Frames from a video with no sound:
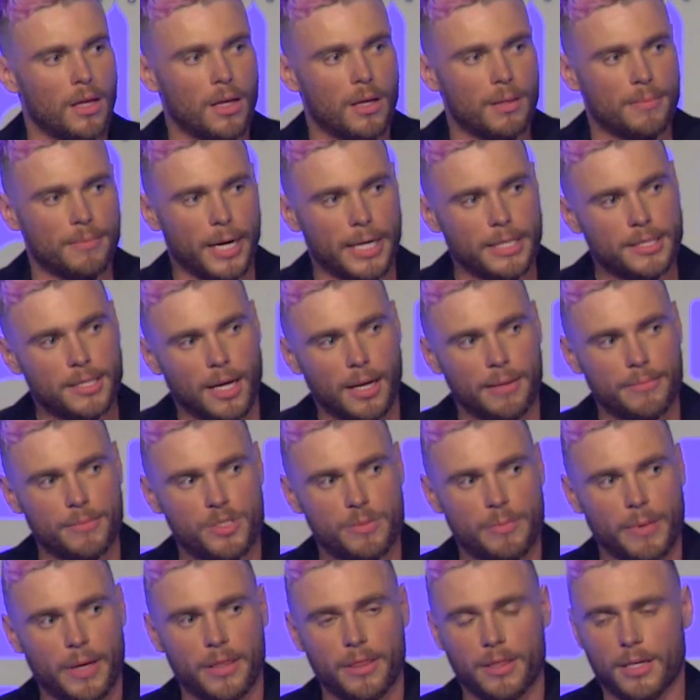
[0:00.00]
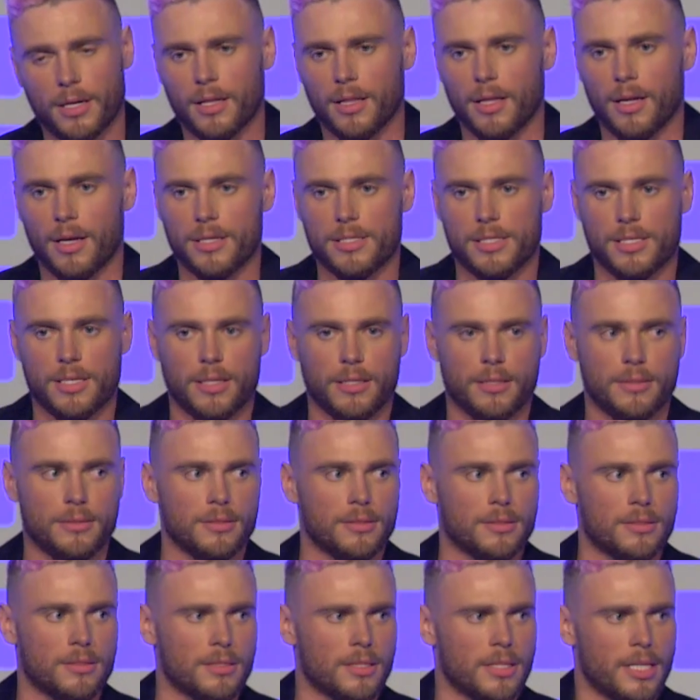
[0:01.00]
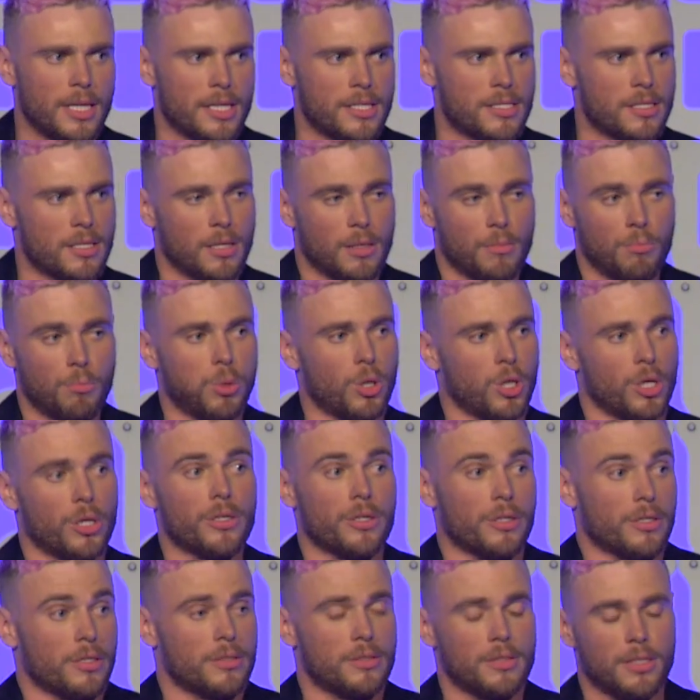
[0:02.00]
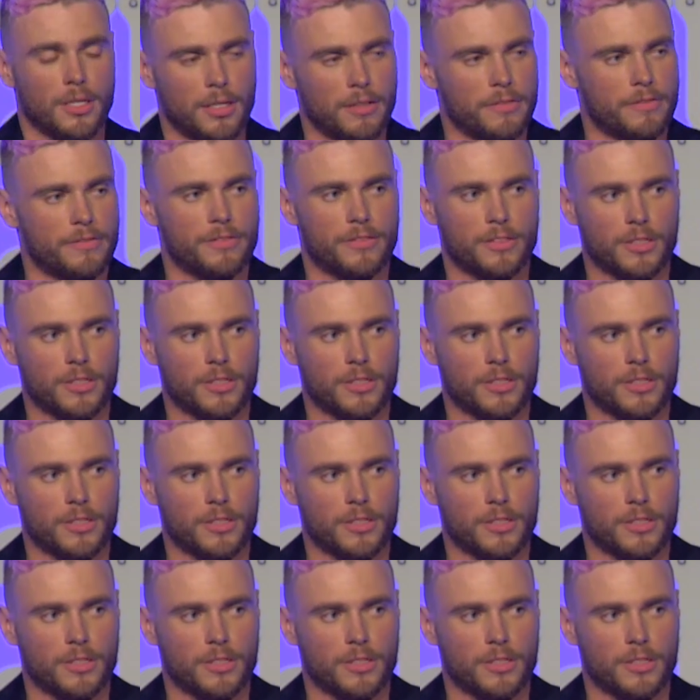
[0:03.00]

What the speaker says: My time spent in the closet is a blur of